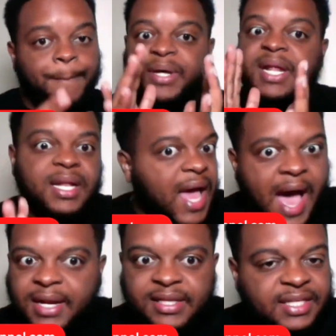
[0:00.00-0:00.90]
but a
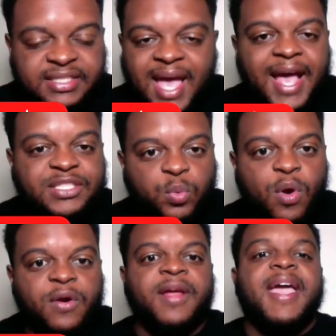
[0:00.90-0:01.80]
lot of these guys
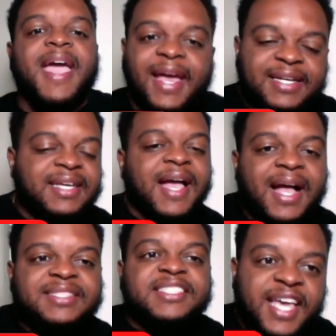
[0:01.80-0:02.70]
weren't. And
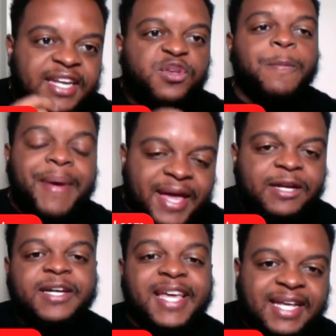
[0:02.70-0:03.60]
Deion said, "You
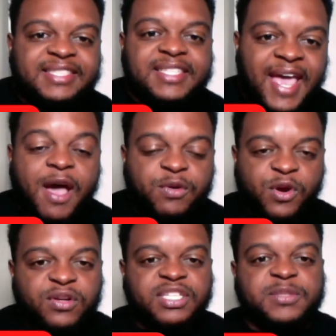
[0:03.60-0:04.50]
better get us now
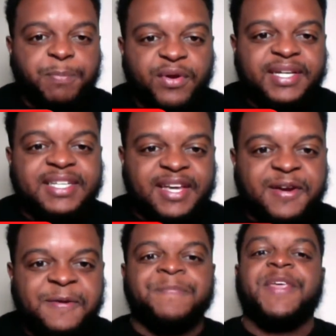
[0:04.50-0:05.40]
during the spring
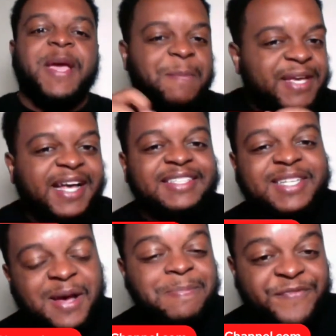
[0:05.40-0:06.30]
year, because
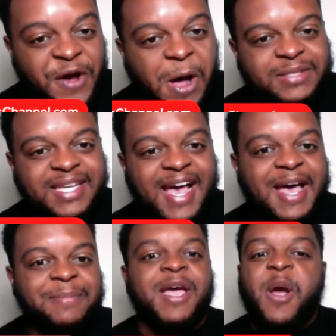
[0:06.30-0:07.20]
come fall
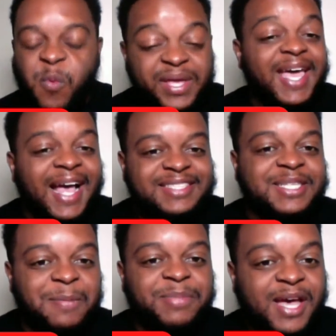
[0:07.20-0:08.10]
time, we got
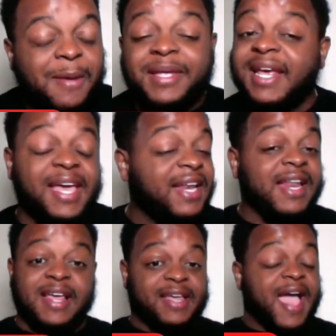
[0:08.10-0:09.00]
something coming." And